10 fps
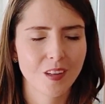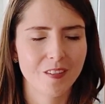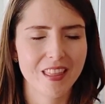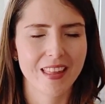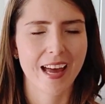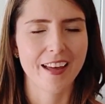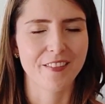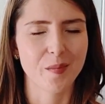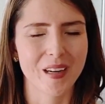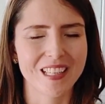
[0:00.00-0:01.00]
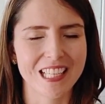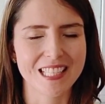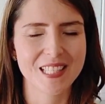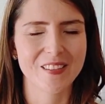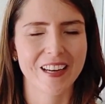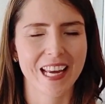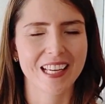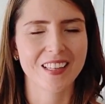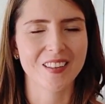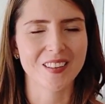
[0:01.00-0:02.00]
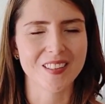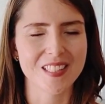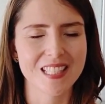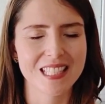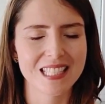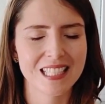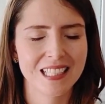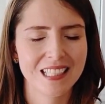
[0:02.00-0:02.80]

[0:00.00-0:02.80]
With that, from our knees to our ankles,